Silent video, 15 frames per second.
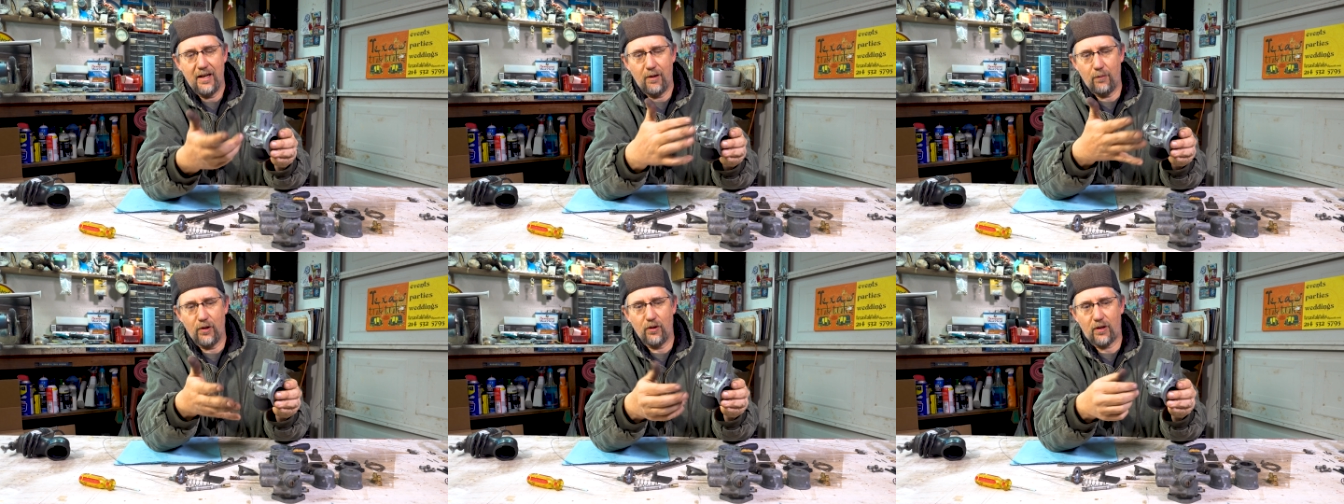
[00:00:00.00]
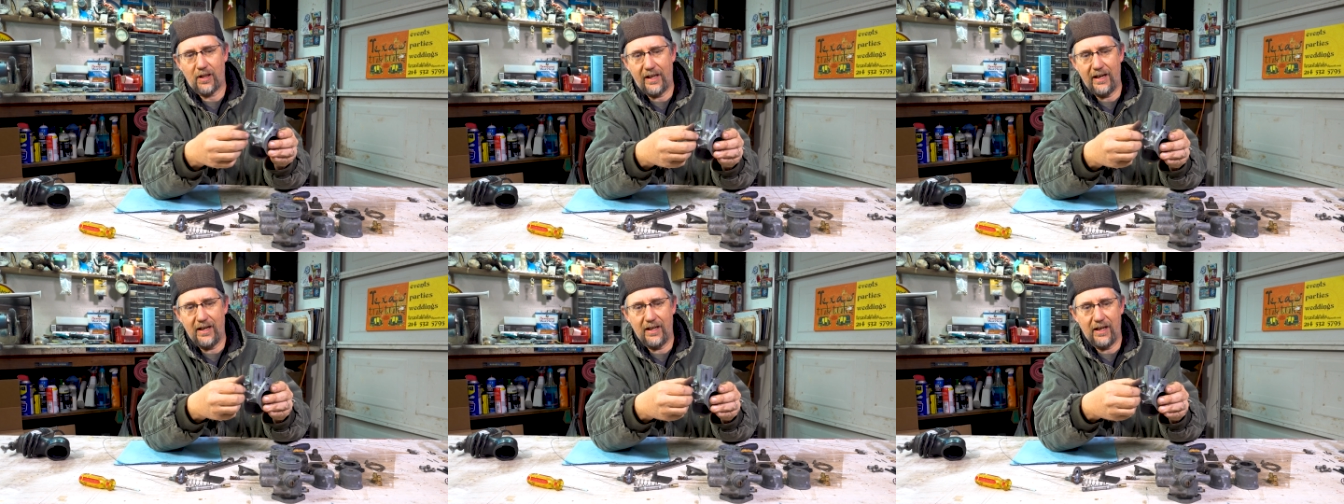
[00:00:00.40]
And when you're
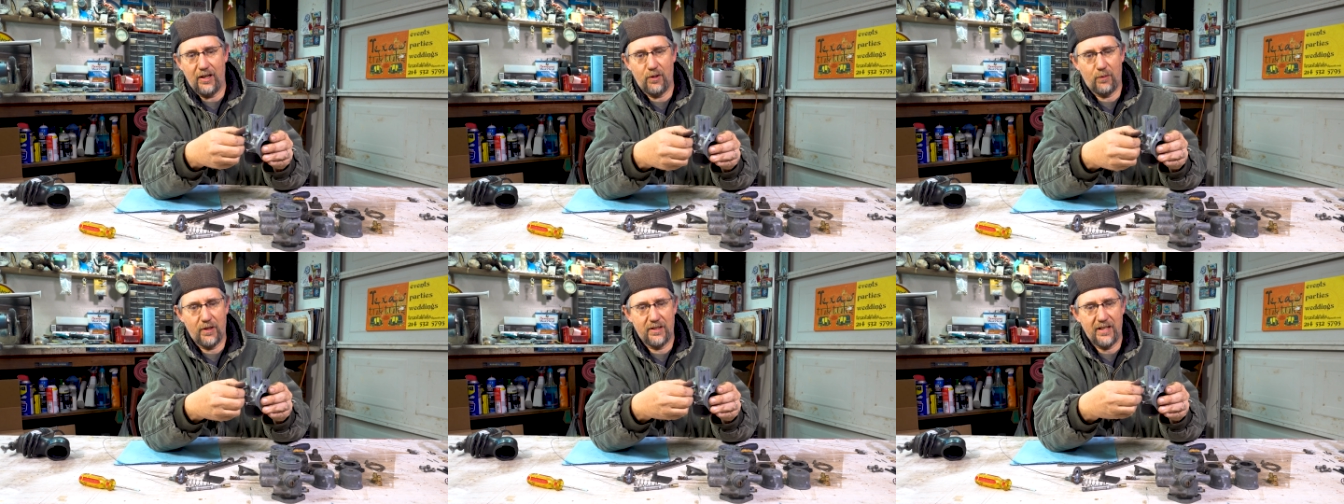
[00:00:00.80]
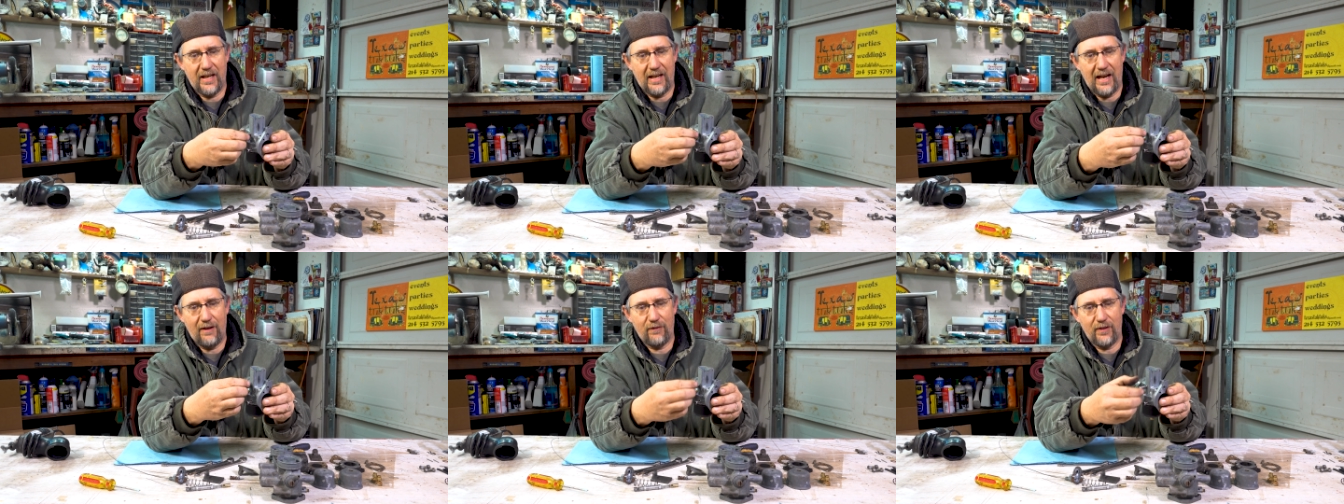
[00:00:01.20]
cleaning it, you want to
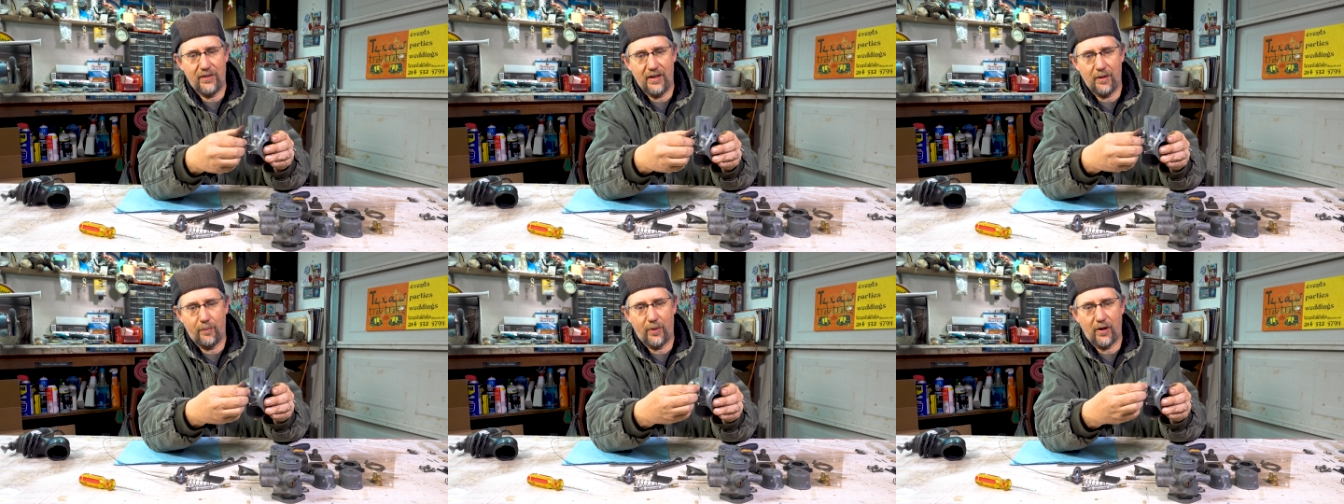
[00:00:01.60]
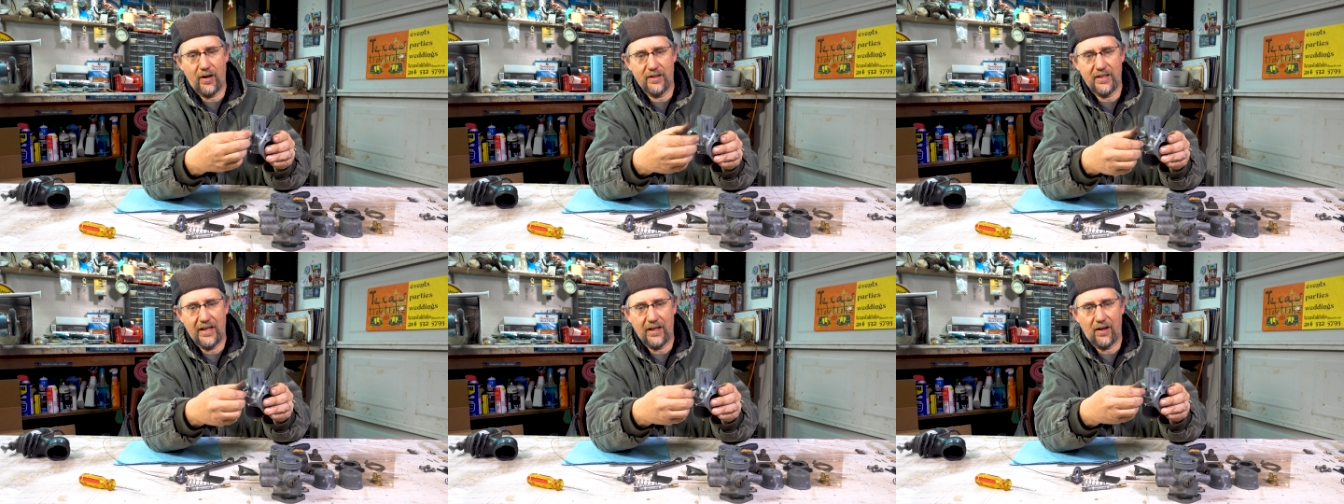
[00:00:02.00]
take everything
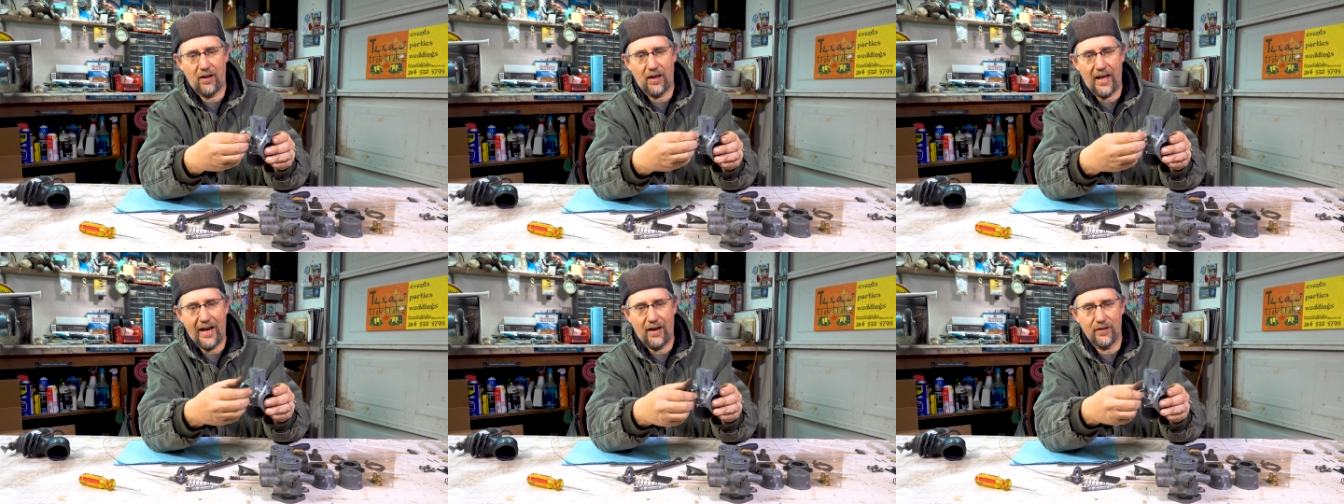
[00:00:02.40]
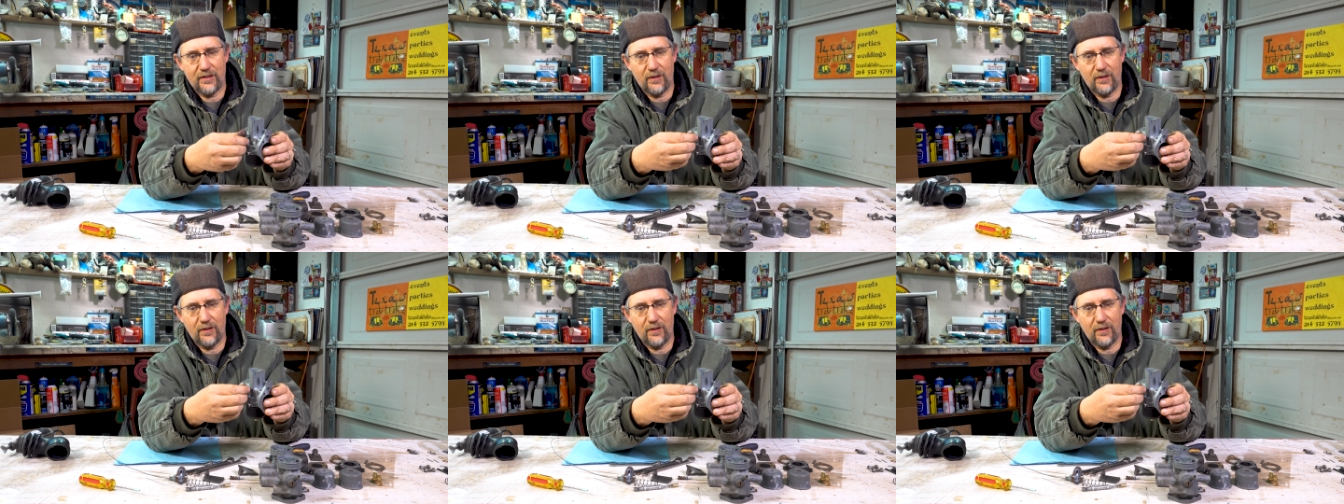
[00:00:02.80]
apart, take it all out.